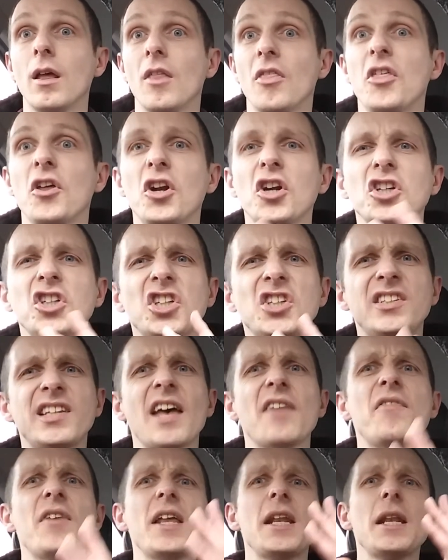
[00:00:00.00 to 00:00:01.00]
There are
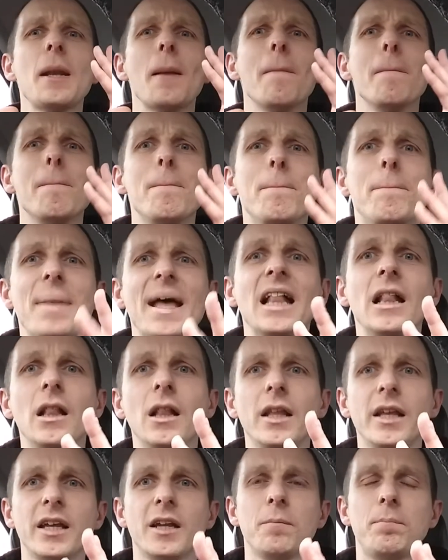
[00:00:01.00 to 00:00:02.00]
7
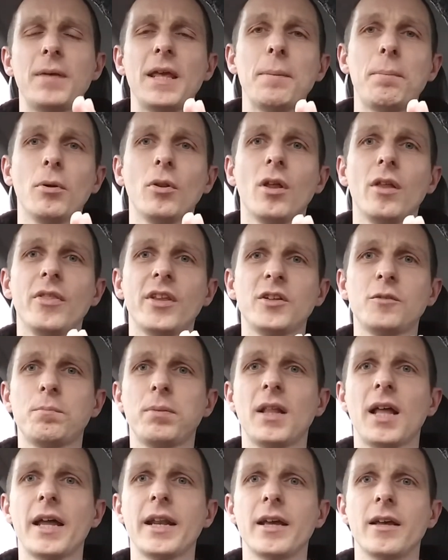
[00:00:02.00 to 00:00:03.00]
billion people on this
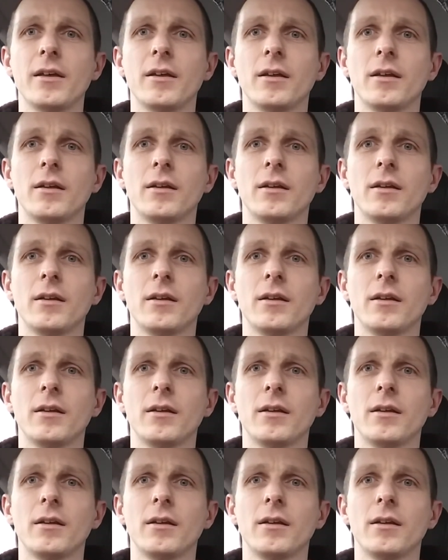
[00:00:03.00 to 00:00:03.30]
planet.